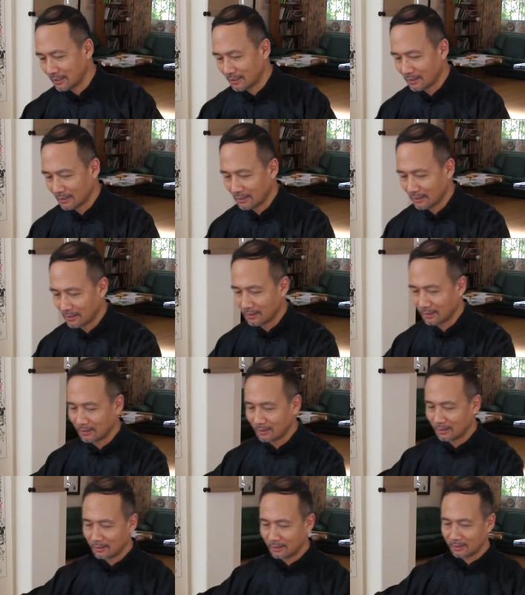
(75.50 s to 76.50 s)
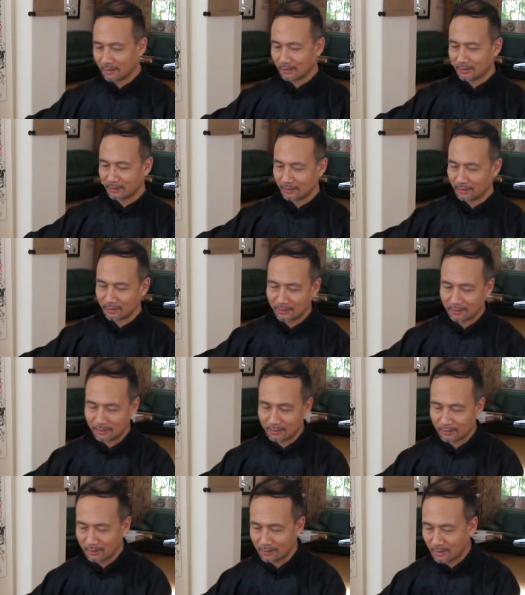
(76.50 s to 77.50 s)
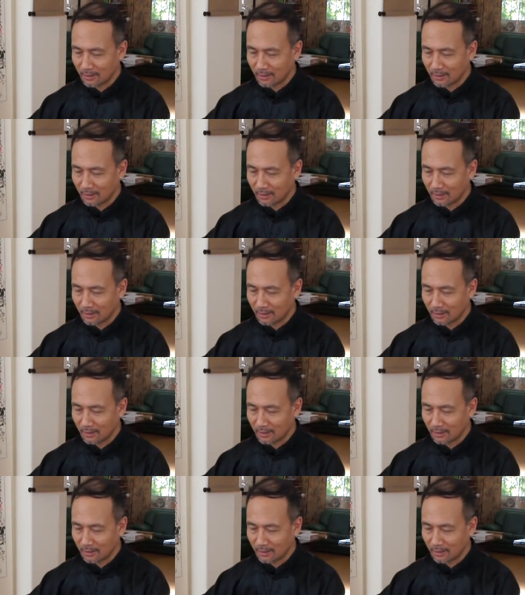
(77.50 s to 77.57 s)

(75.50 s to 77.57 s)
(no one is talking)